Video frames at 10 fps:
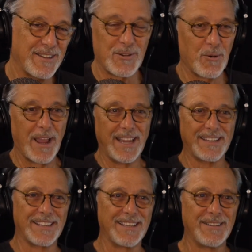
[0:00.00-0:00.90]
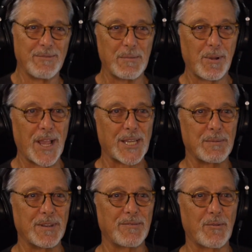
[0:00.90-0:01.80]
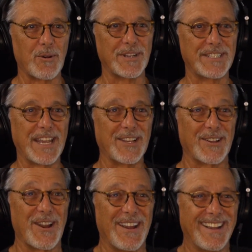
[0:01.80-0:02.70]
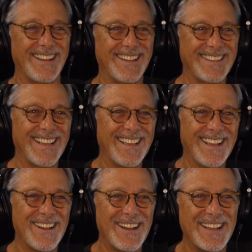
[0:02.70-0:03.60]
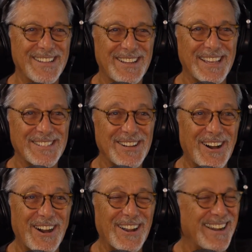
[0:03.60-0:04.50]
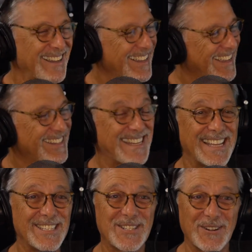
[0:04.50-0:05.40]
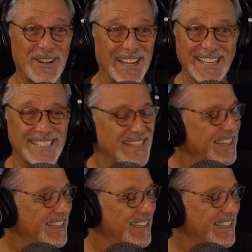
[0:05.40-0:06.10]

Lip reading: great replacement for a Taylor guitar, 10 strings.